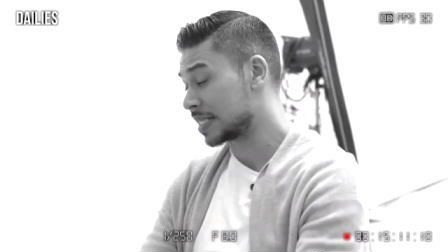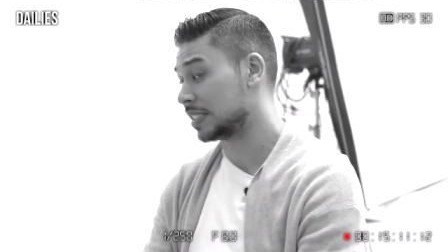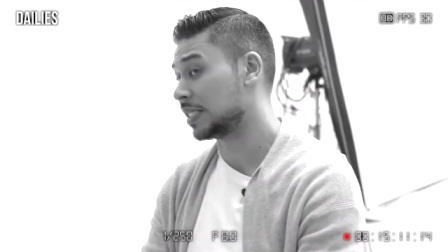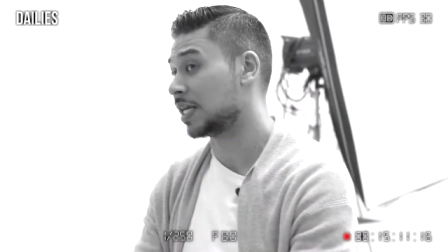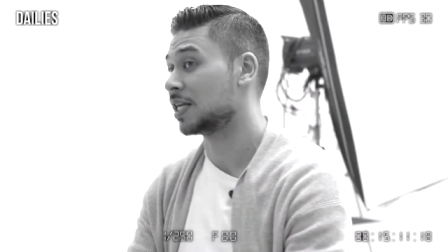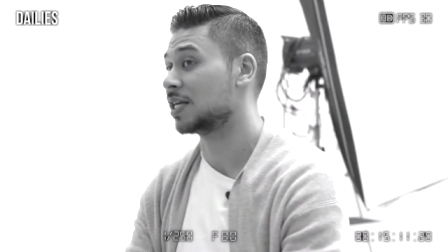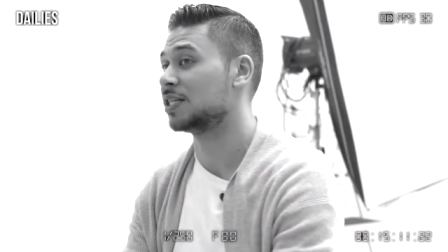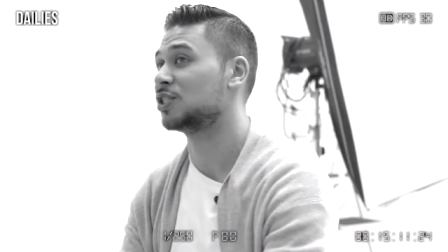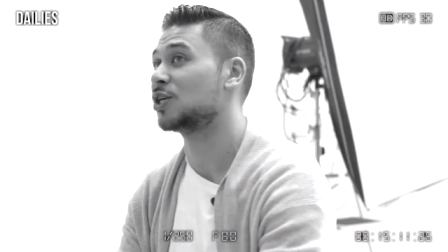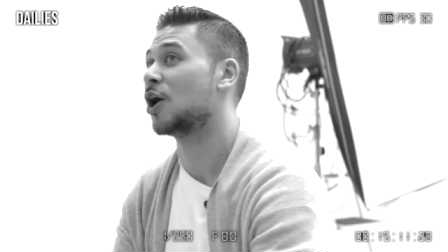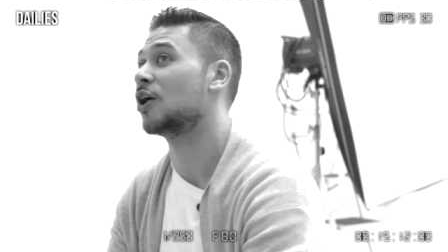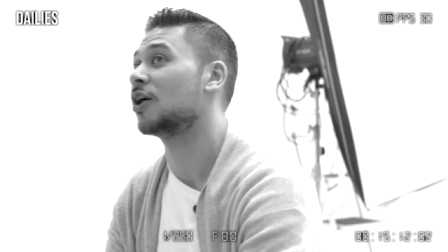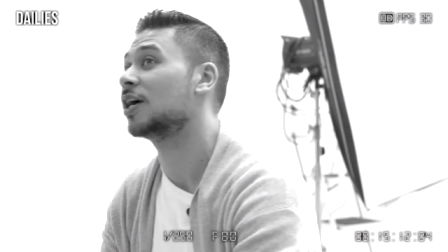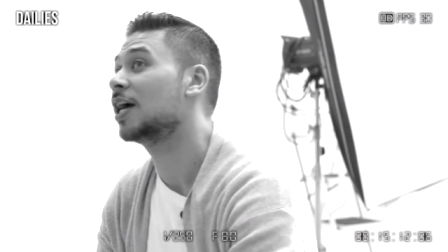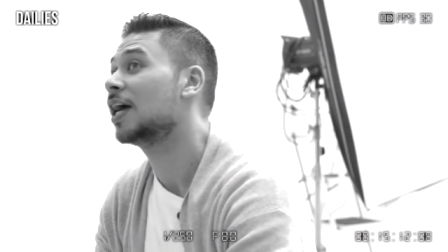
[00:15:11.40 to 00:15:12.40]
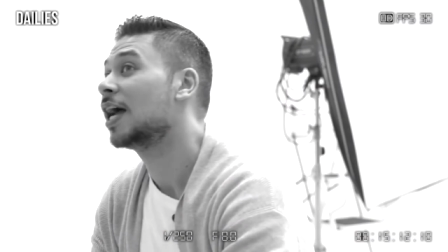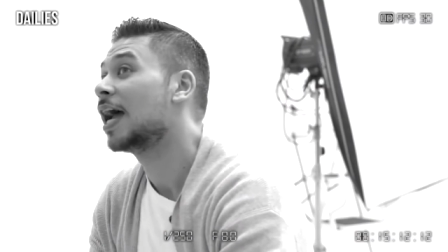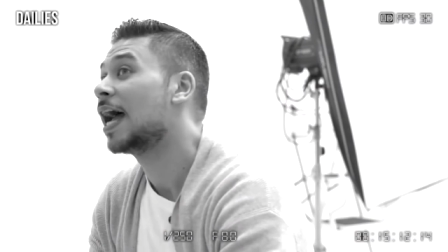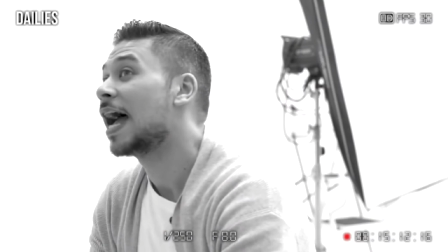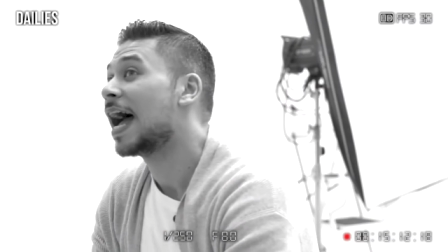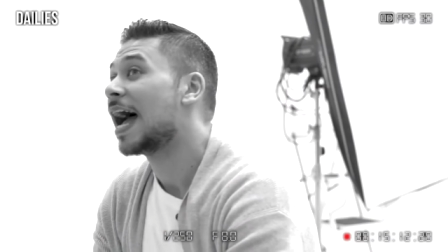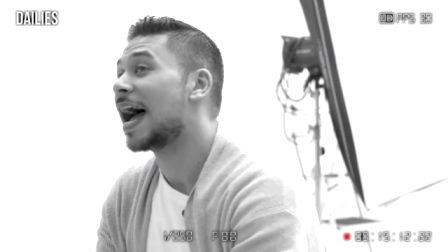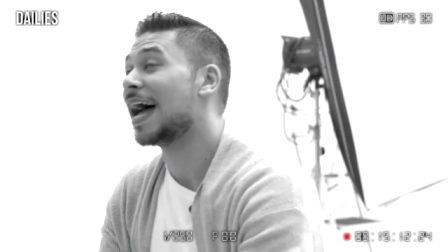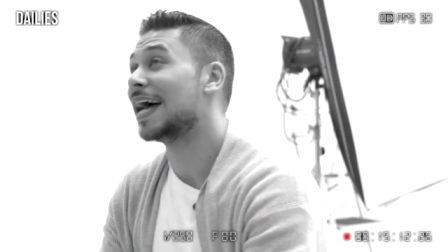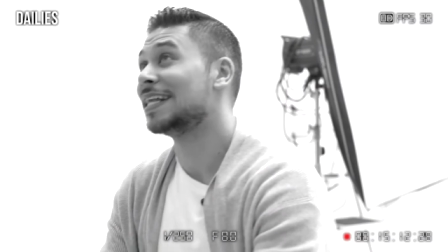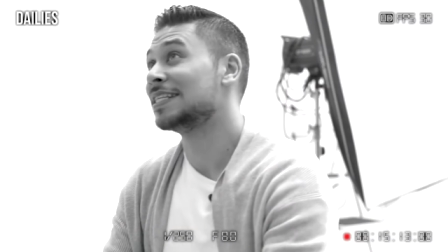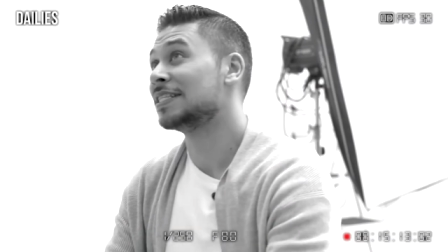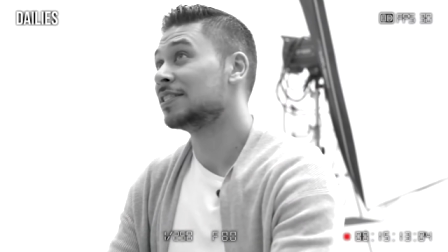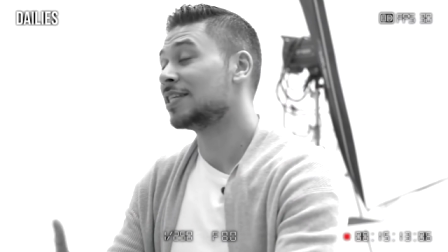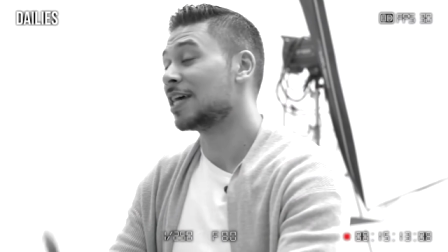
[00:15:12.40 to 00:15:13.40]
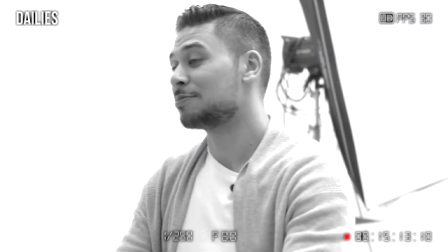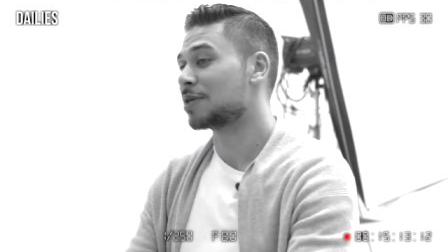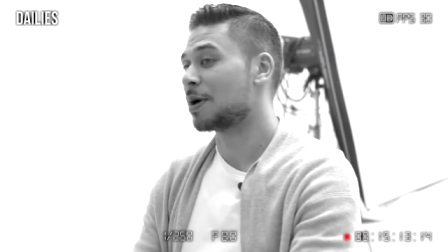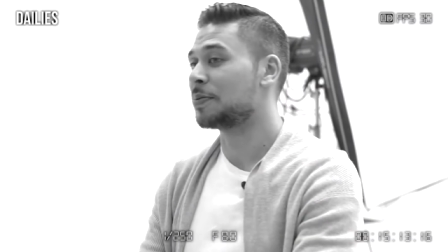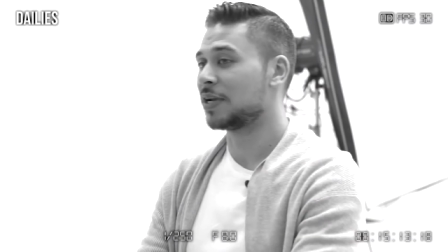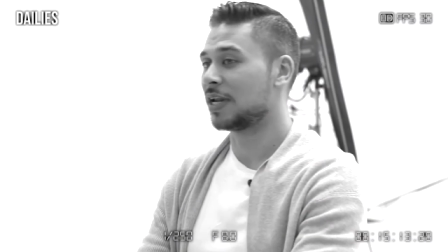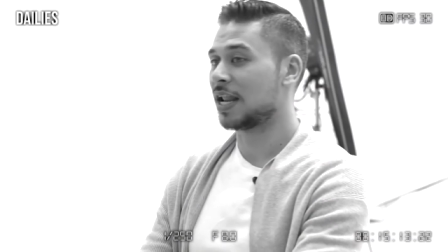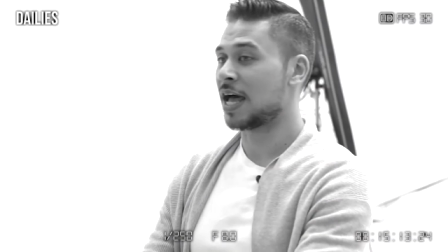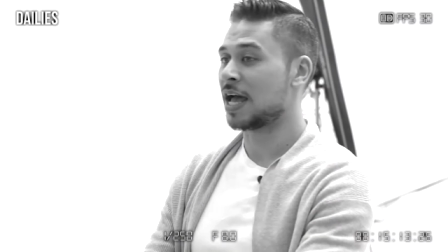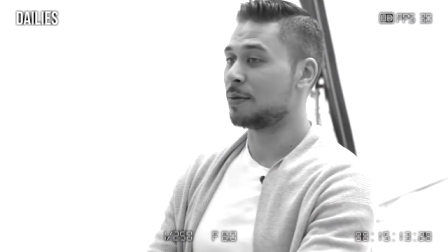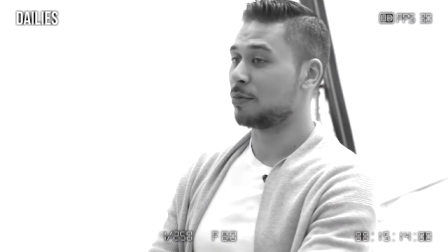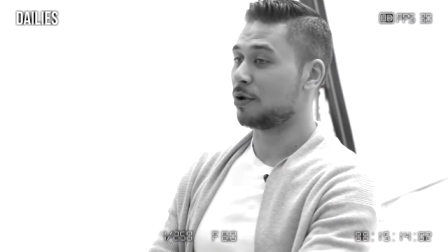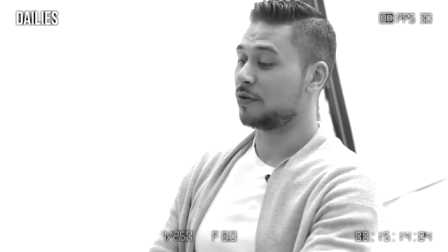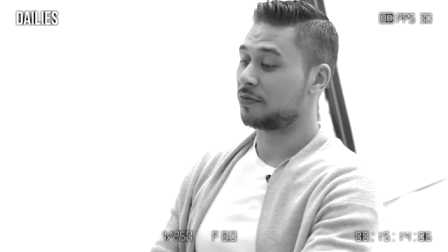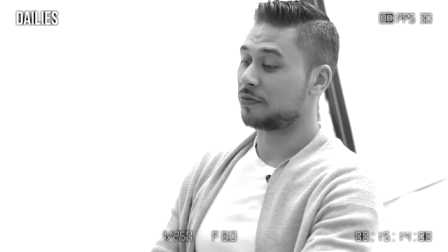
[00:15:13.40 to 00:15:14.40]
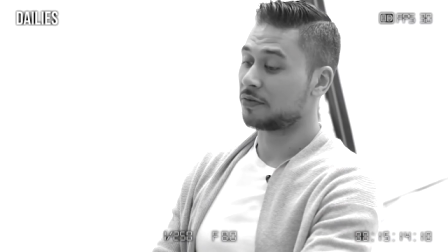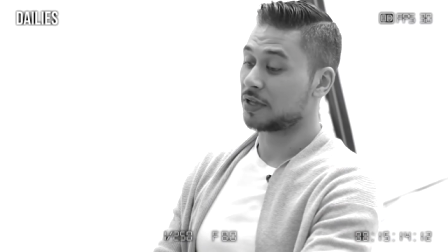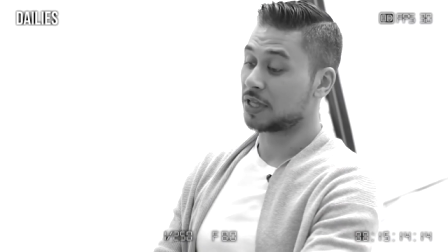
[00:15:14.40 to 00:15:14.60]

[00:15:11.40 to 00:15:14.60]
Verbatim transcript: singing a song and Deb's up in the lighting booth